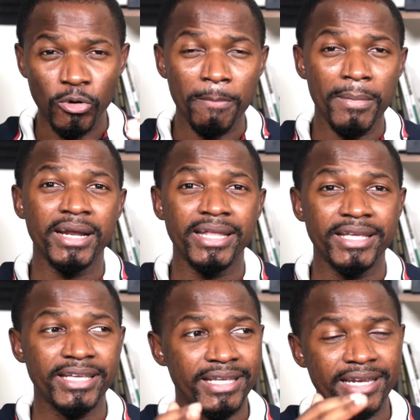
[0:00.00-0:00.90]

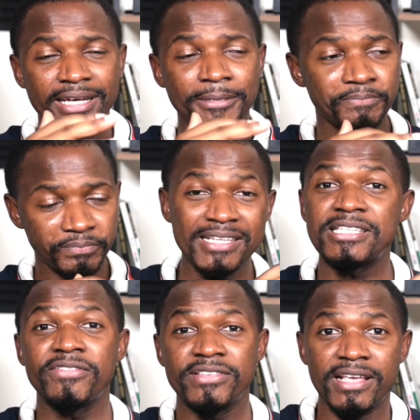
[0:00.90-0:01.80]
money in a
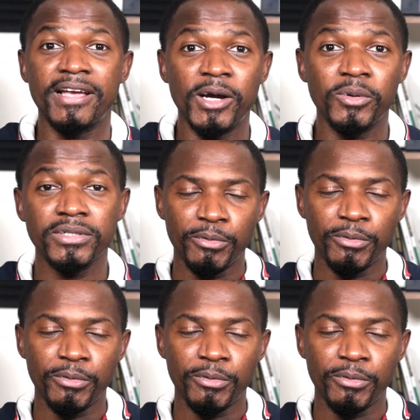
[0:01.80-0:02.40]
savings account,